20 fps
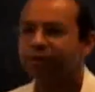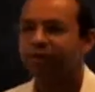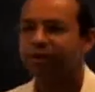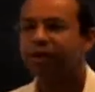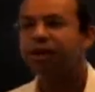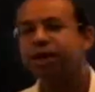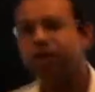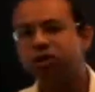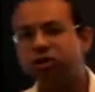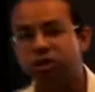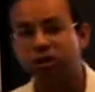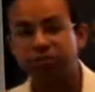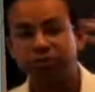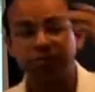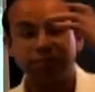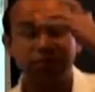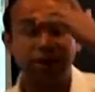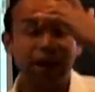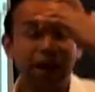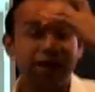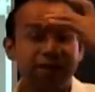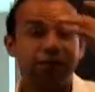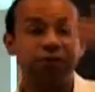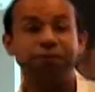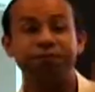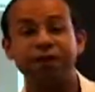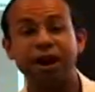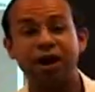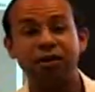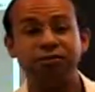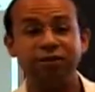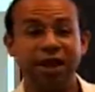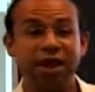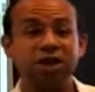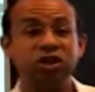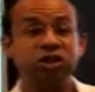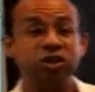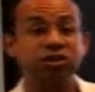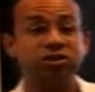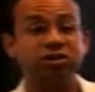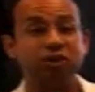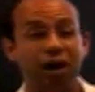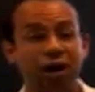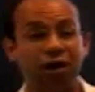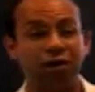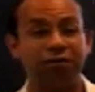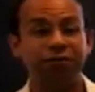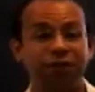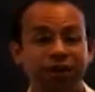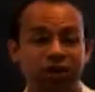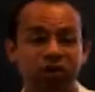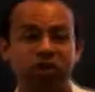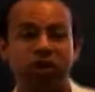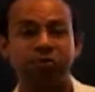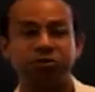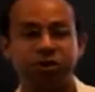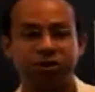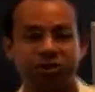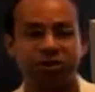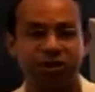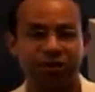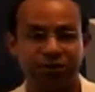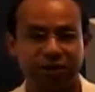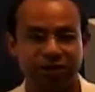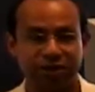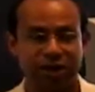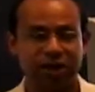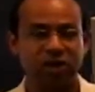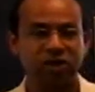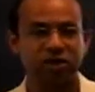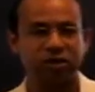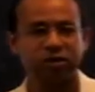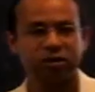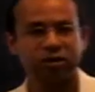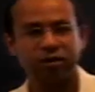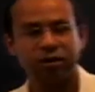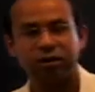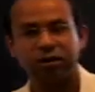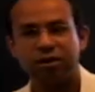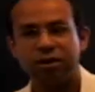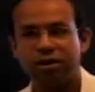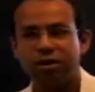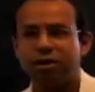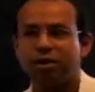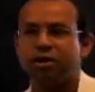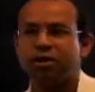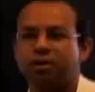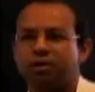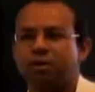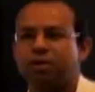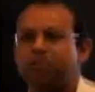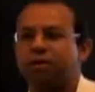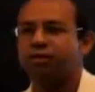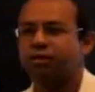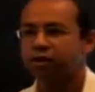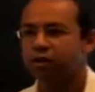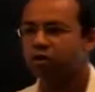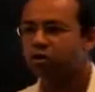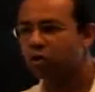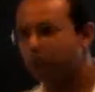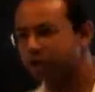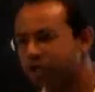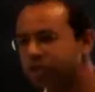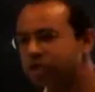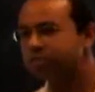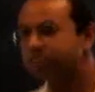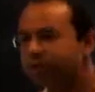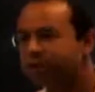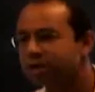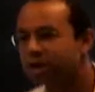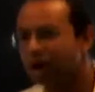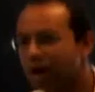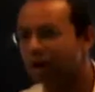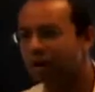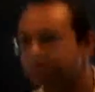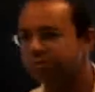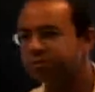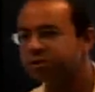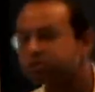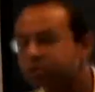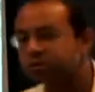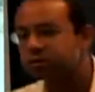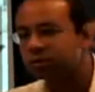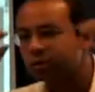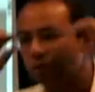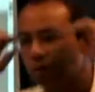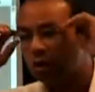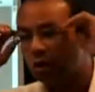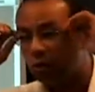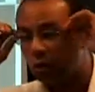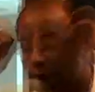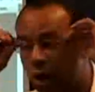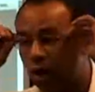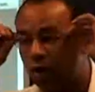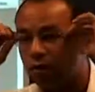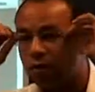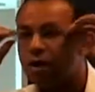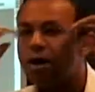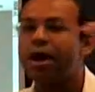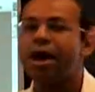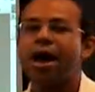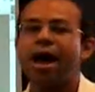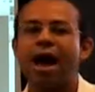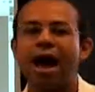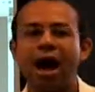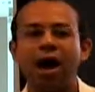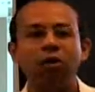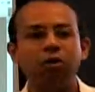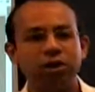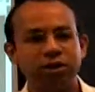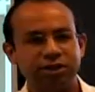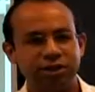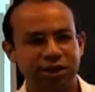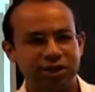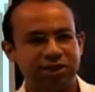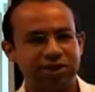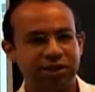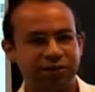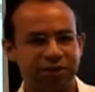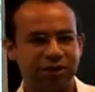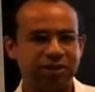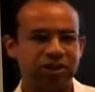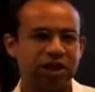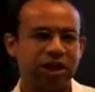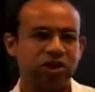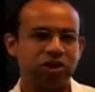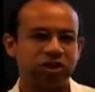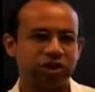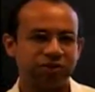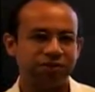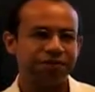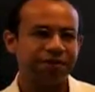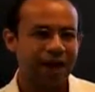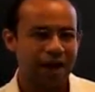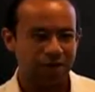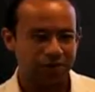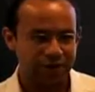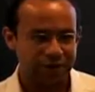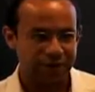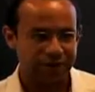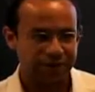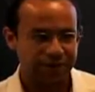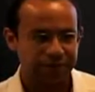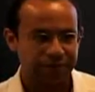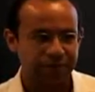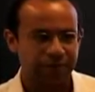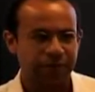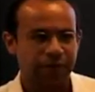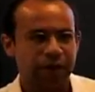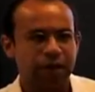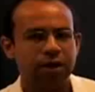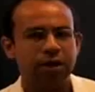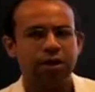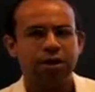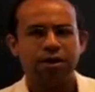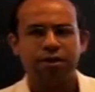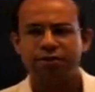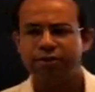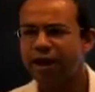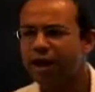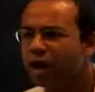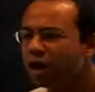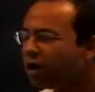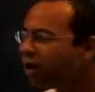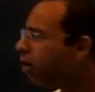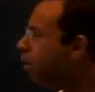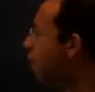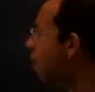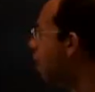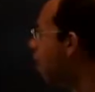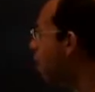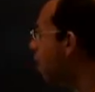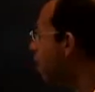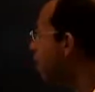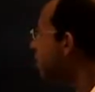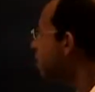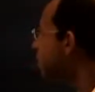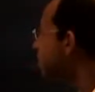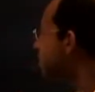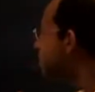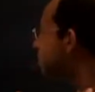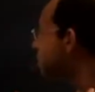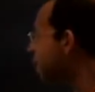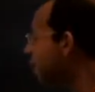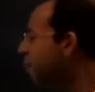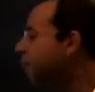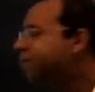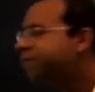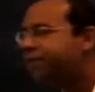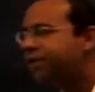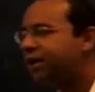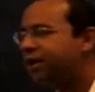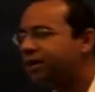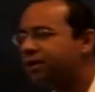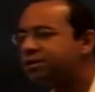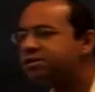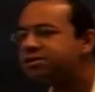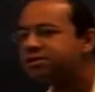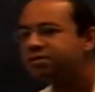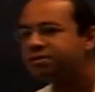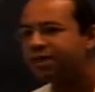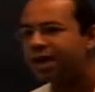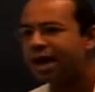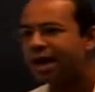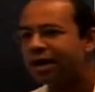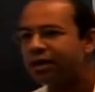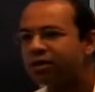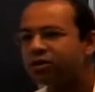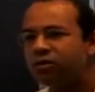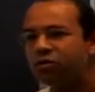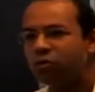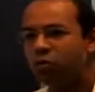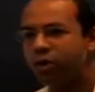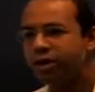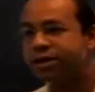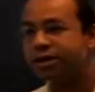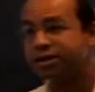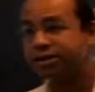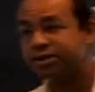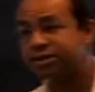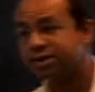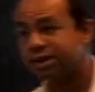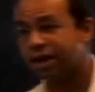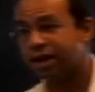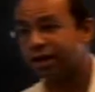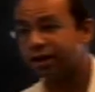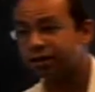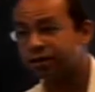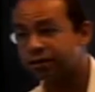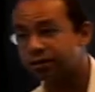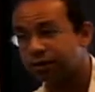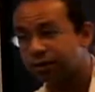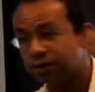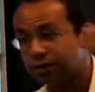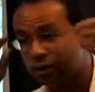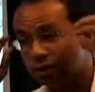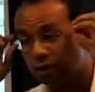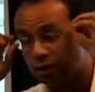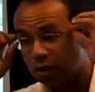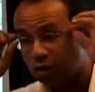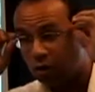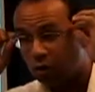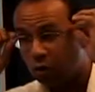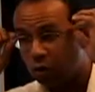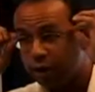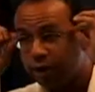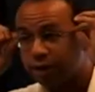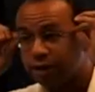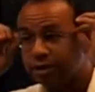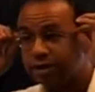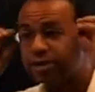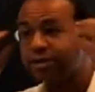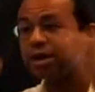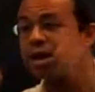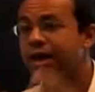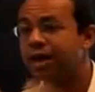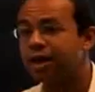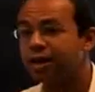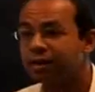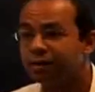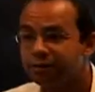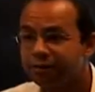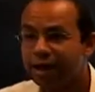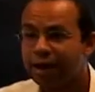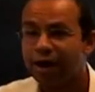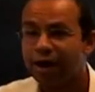Egypt and the foundations of Egyptian civilization, the question becomes, well, how was this civilization founded? There are some things that we can say. We can say that